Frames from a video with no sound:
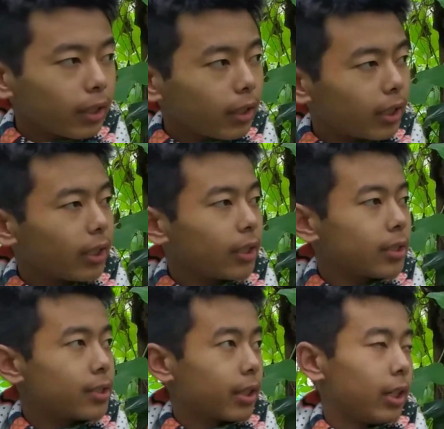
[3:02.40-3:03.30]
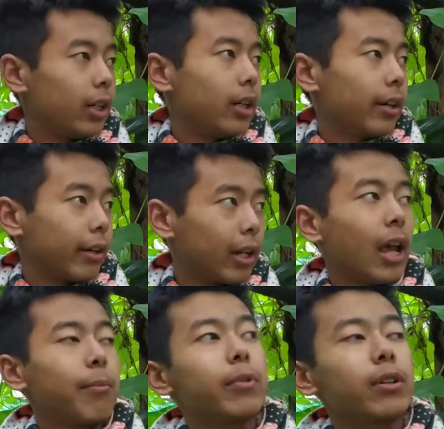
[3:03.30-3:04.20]
is a
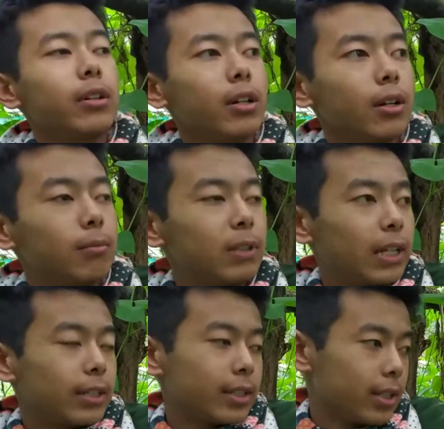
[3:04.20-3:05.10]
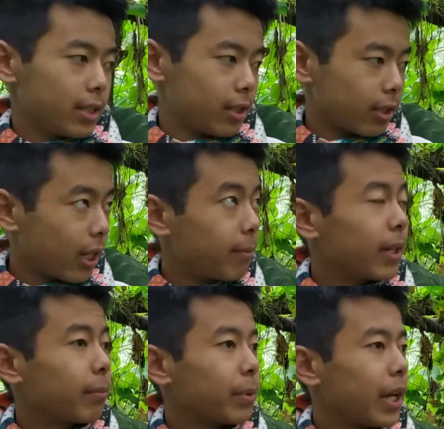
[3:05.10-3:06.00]
climber plant. It is a
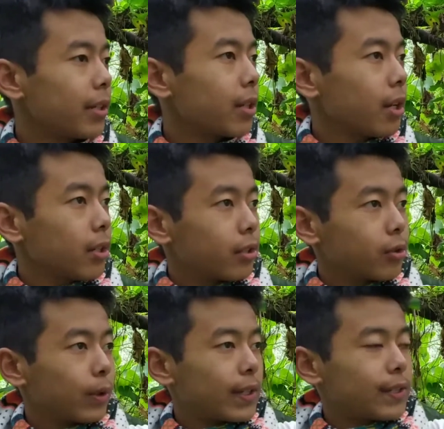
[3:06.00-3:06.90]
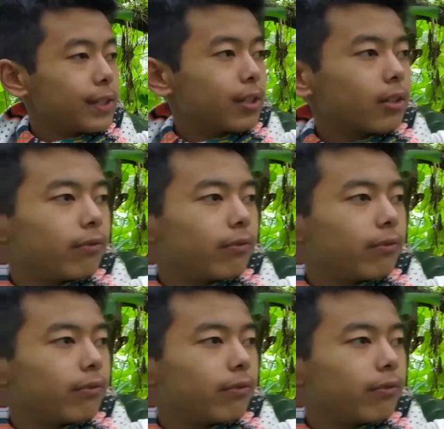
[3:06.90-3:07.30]
climbing plant. You can see the